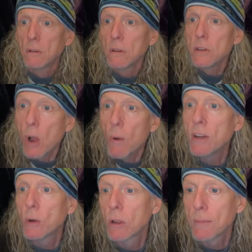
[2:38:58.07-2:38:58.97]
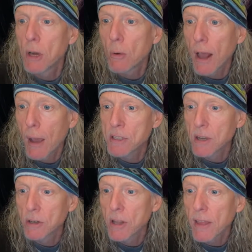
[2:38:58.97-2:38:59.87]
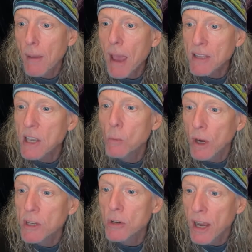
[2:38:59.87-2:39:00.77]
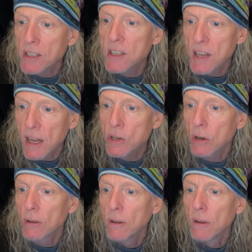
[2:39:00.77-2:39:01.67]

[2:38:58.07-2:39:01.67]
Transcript: No, I don't claim to know what happens after death. I'm asking, what's your existential?